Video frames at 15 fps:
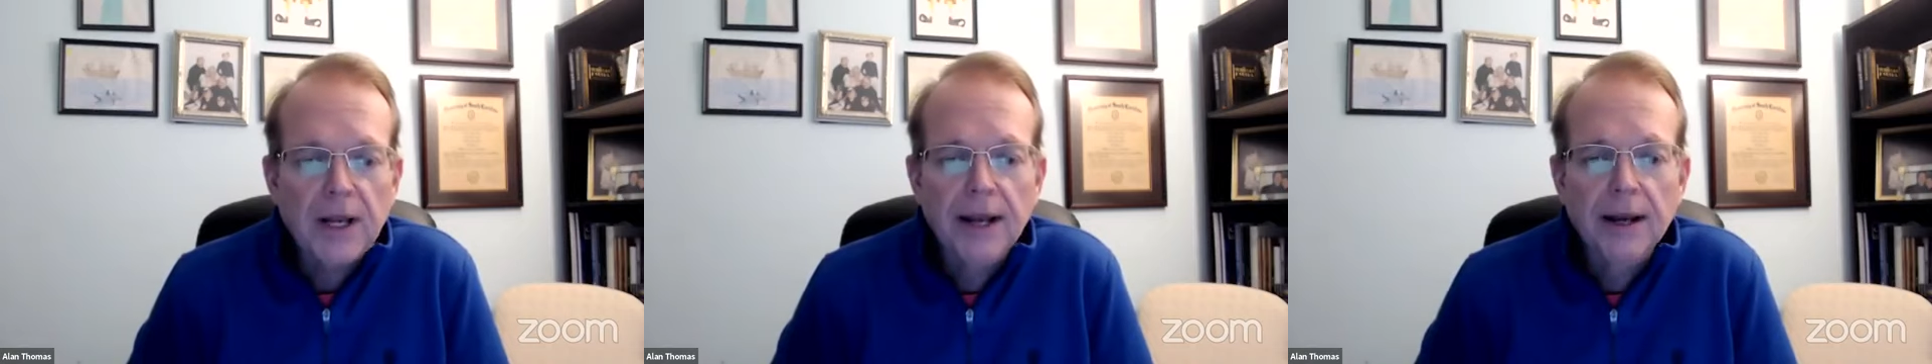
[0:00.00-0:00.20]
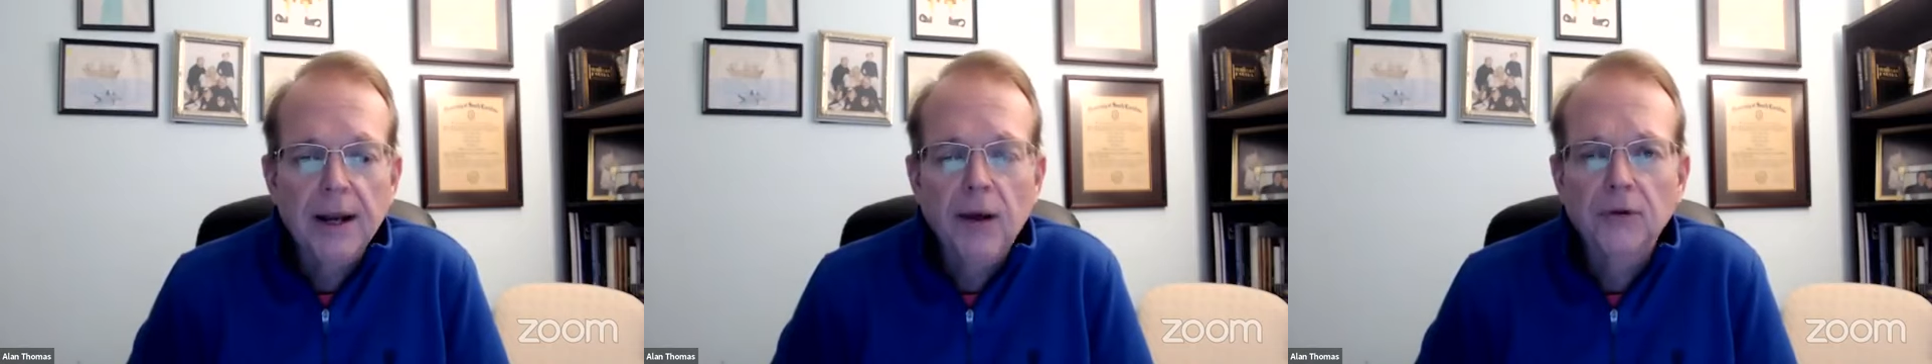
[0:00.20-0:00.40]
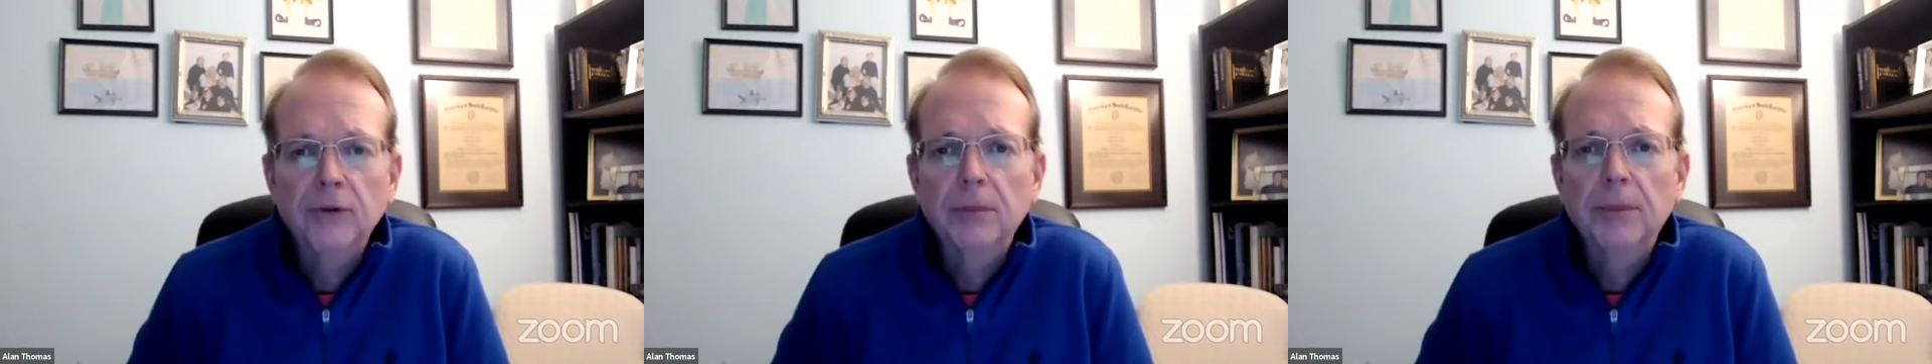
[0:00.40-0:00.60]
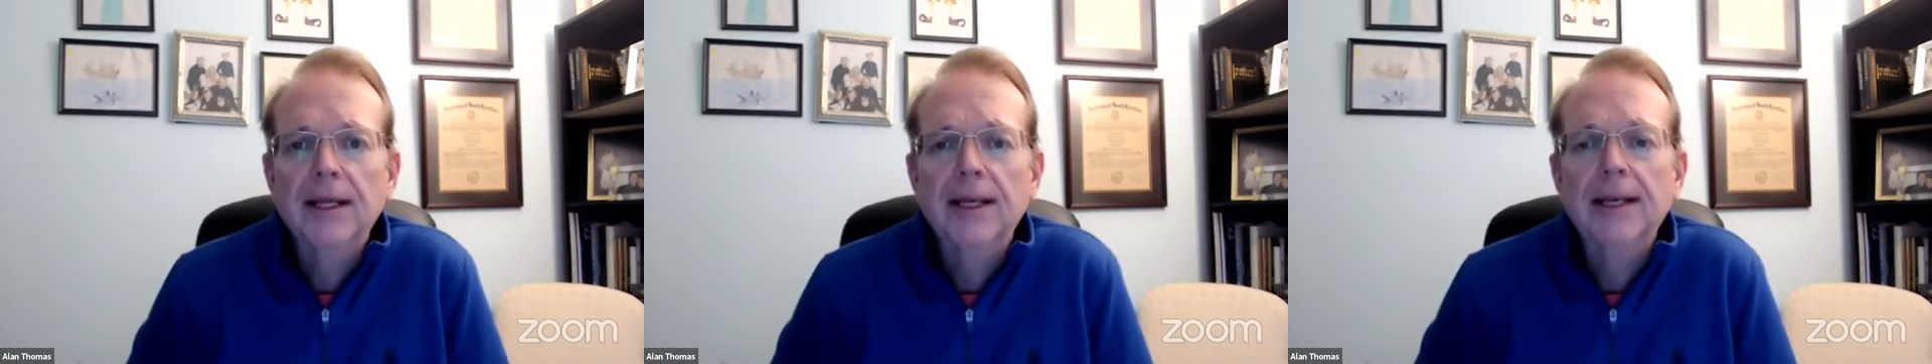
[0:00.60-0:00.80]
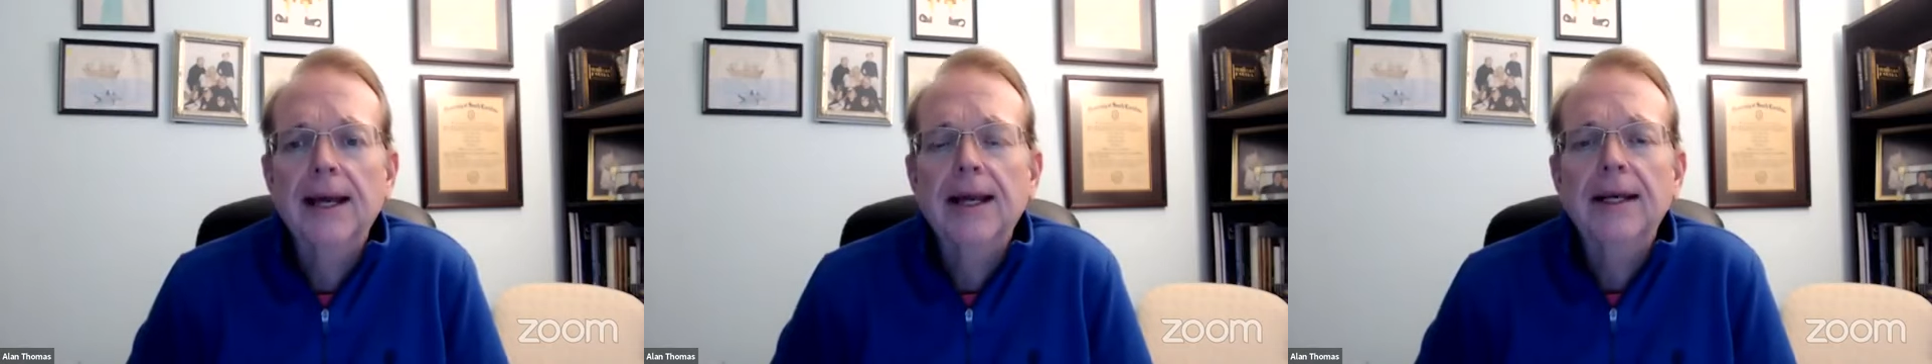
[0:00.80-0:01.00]
And
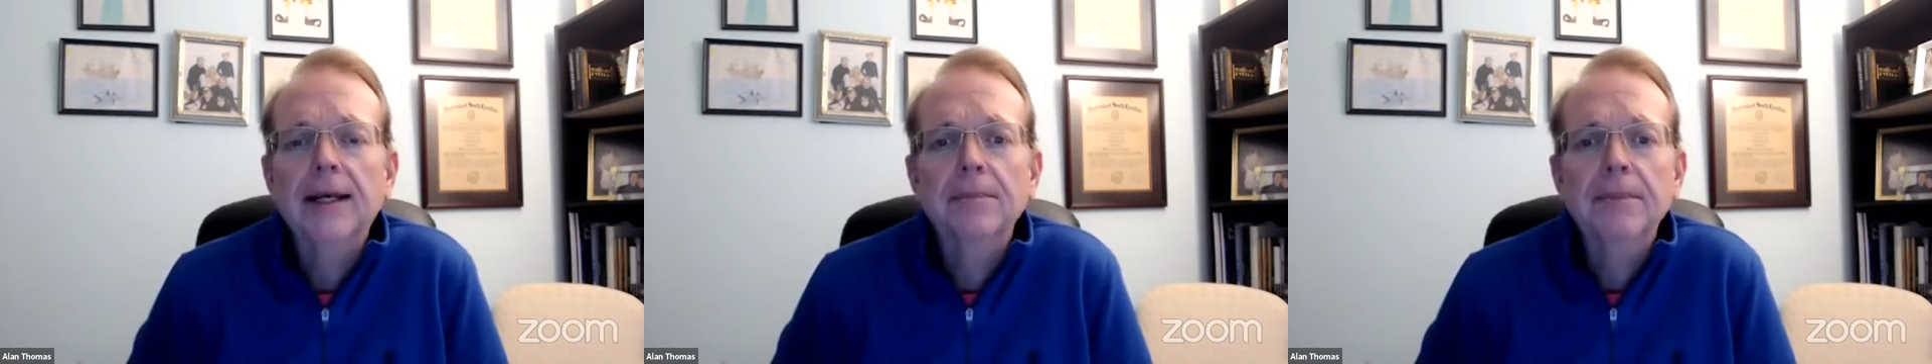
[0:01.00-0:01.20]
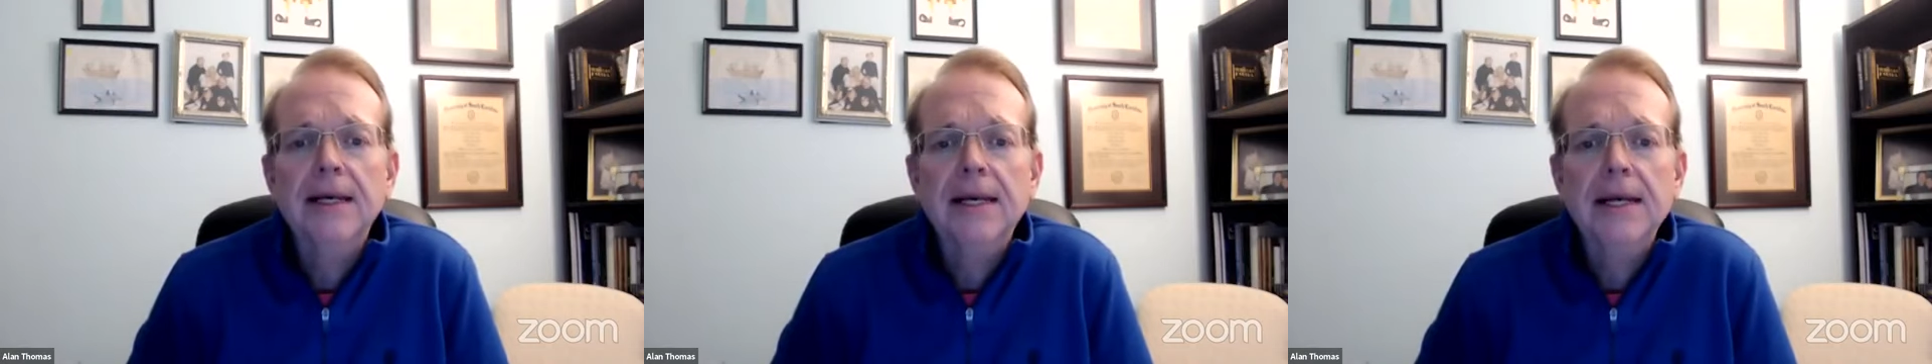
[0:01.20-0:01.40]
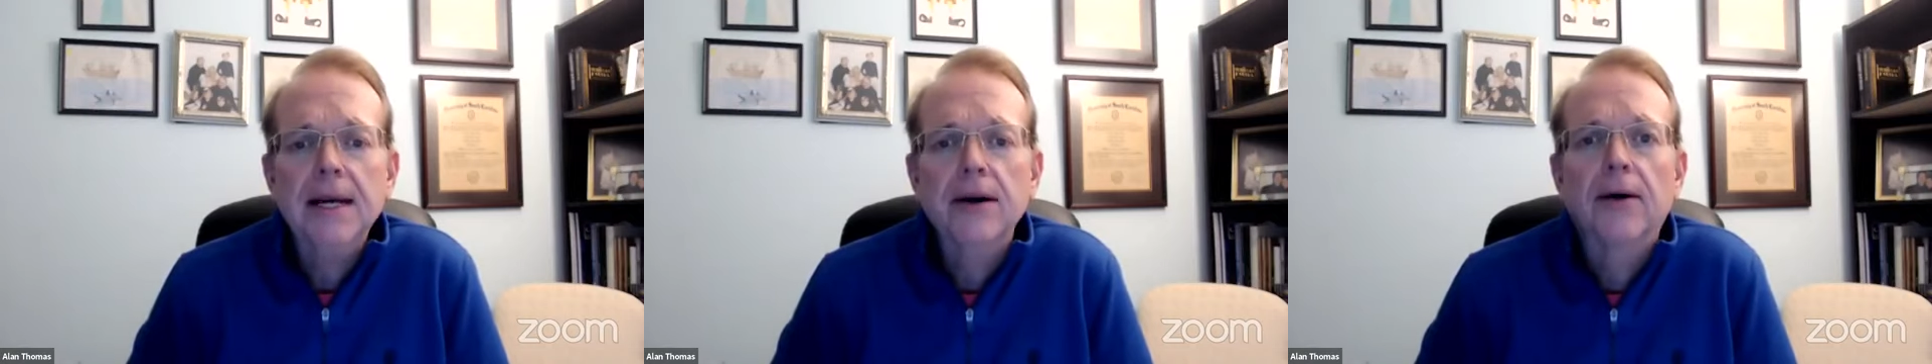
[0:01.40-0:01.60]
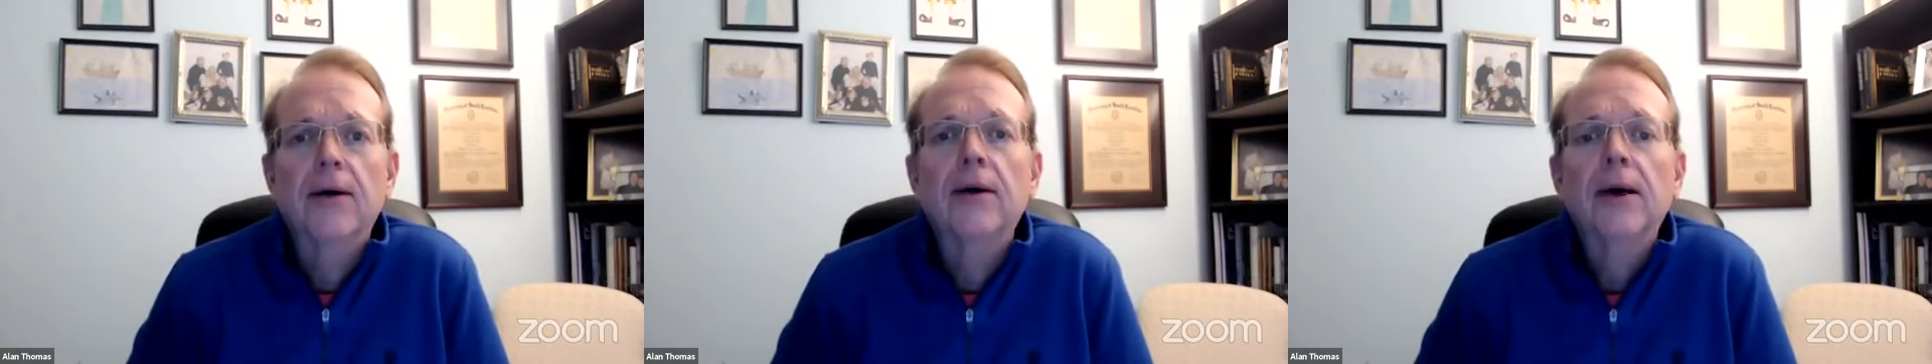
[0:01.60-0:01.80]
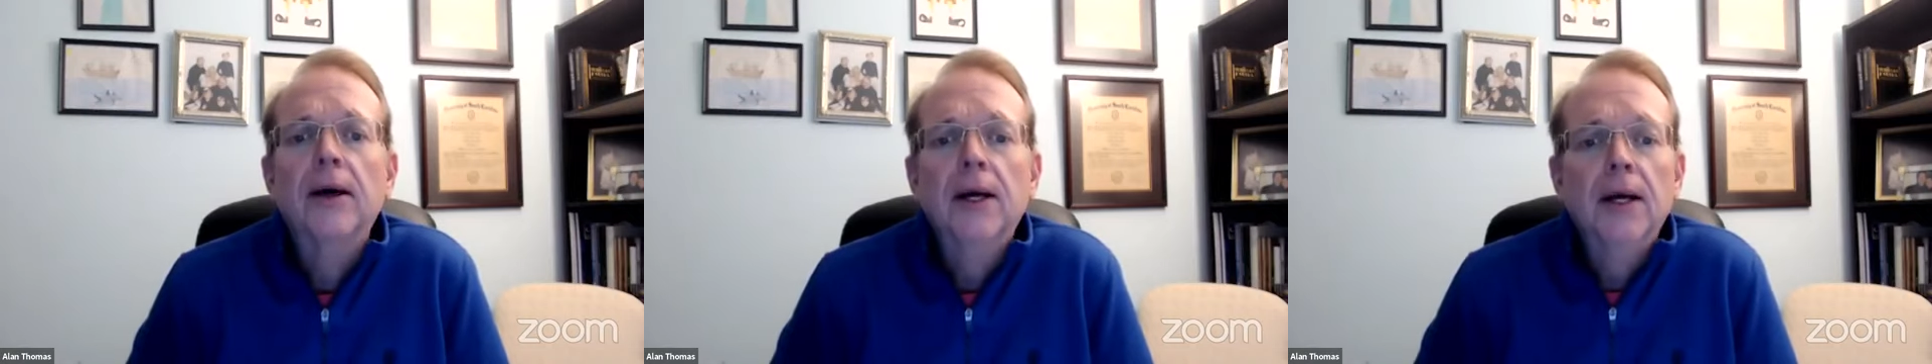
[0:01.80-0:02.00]
ultimately it landed me
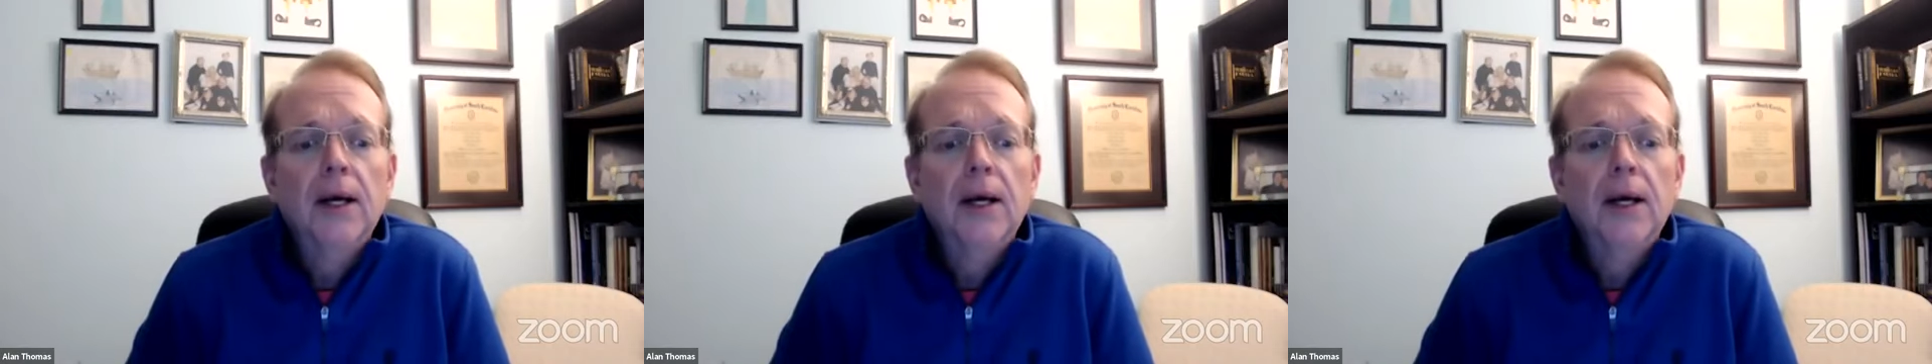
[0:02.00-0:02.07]
here